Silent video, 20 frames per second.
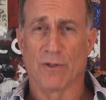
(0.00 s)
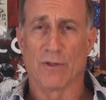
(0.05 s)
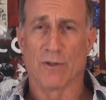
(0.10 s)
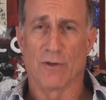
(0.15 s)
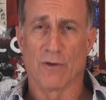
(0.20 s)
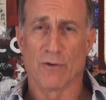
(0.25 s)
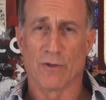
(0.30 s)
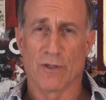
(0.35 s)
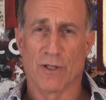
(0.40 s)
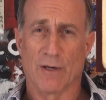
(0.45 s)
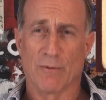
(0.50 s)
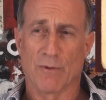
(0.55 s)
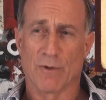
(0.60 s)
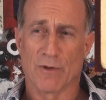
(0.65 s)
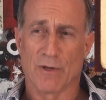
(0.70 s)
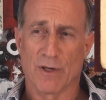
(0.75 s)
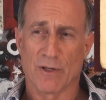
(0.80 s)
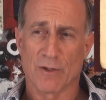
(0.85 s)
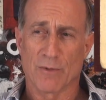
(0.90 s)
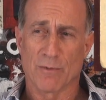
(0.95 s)
to negotiate
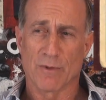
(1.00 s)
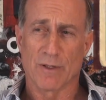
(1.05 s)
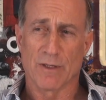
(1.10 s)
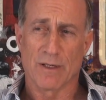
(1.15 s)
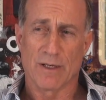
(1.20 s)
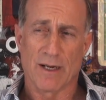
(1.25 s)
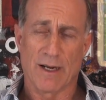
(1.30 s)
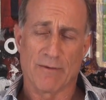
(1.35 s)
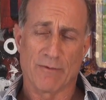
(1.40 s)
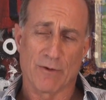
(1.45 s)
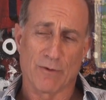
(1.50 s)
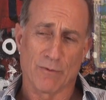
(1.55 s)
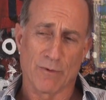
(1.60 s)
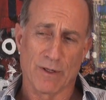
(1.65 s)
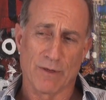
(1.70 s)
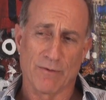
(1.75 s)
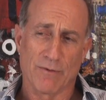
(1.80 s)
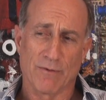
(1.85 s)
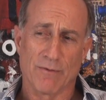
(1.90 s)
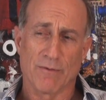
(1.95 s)
with her husband, and after
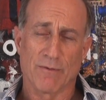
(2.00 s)
we